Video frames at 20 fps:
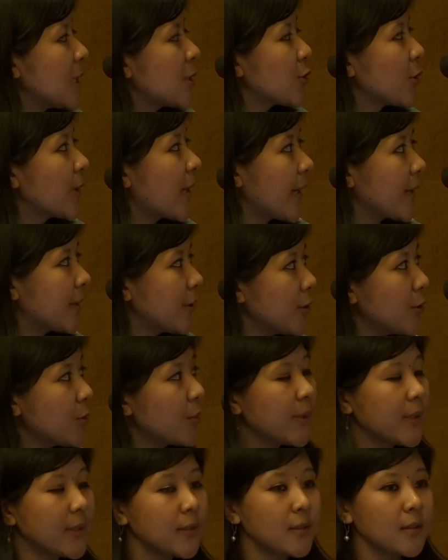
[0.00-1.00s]
together
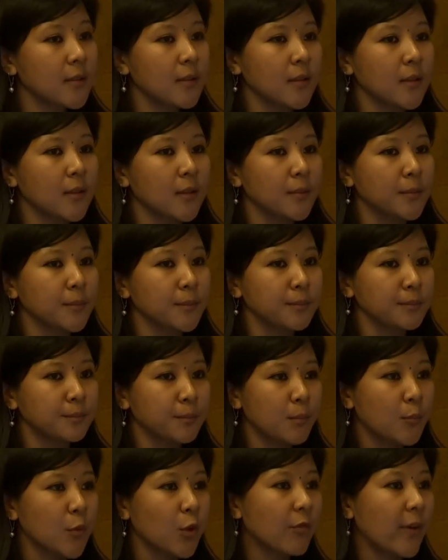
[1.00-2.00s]
with
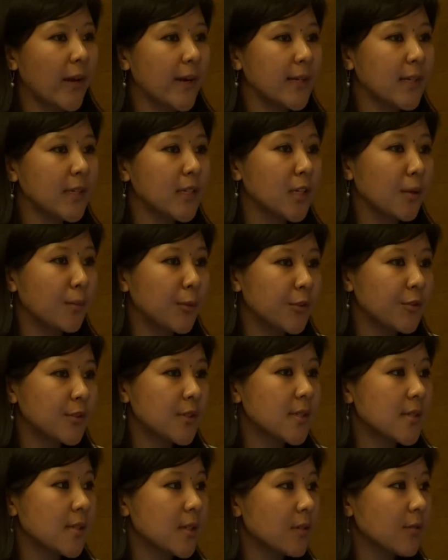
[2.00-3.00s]
providing
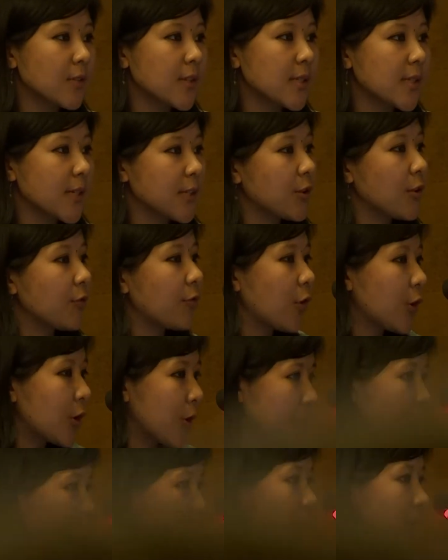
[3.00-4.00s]
community service at
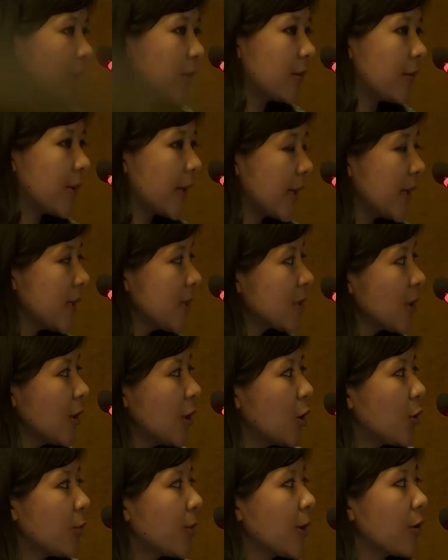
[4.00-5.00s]
affordable rate,
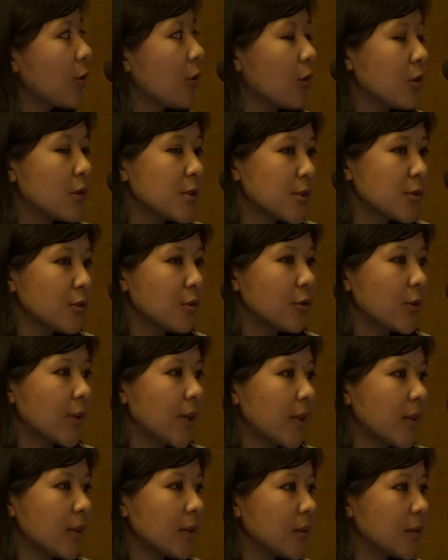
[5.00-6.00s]
we are also
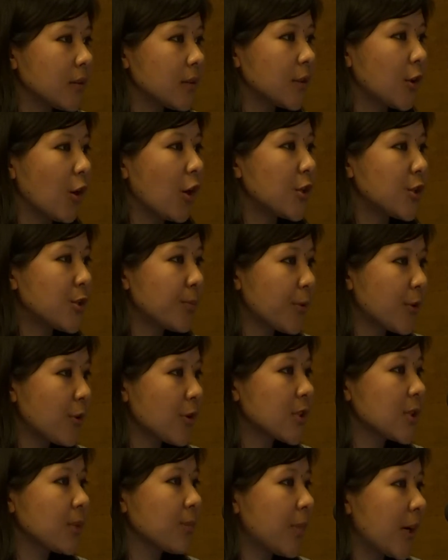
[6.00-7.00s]
looking the
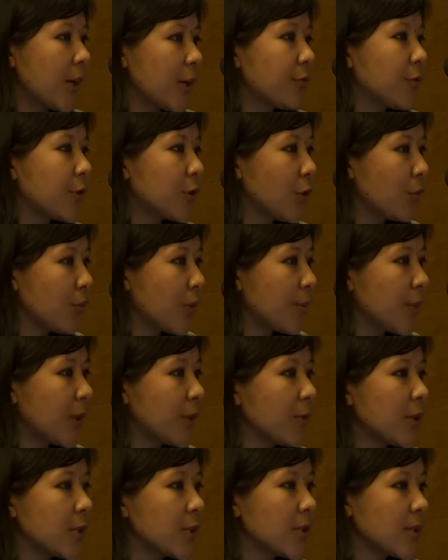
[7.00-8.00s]
entrepreneurship part for the
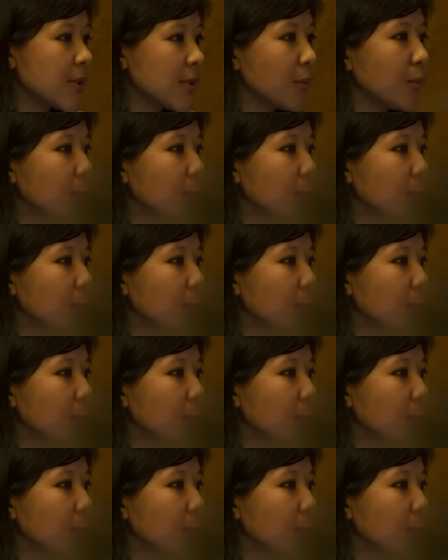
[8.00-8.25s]
women, which is the